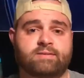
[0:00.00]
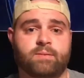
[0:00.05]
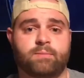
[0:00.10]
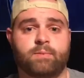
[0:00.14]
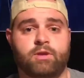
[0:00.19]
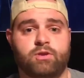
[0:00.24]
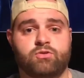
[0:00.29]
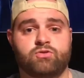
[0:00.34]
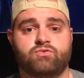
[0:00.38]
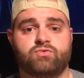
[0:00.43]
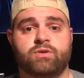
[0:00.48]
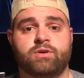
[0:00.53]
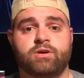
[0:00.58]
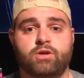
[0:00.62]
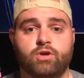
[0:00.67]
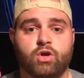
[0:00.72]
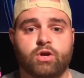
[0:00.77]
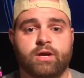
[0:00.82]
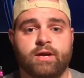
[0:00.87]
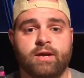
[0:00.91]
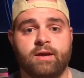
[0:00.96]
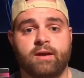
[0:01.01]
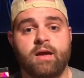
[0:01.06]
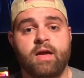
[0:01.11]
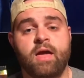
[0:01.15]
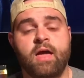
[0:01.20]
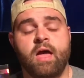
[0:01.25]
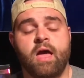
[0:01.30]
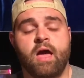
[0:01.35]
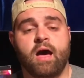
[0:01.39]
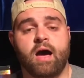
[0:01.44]
somebody who's really looking
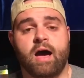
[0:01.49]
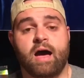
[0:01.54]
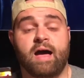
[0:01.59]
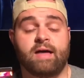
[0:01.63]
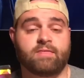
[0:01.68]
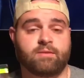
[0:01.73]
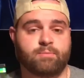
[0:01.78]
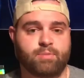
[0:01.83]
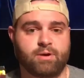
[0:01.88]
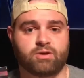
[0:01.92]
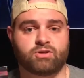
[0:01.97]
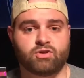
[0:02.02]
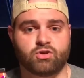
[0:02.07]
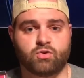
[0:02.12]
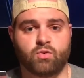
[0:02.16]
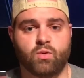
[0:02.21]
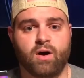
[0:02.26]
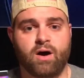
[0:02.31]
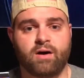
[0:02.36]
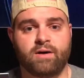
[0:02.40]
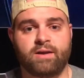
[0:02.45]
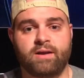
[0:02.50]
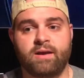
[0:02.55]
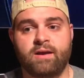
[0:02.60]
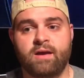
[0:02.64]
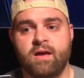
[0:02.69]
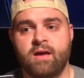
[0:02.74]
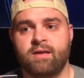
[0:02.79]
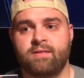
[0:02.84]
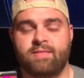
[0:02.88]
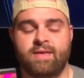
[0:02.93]
at the picture quality.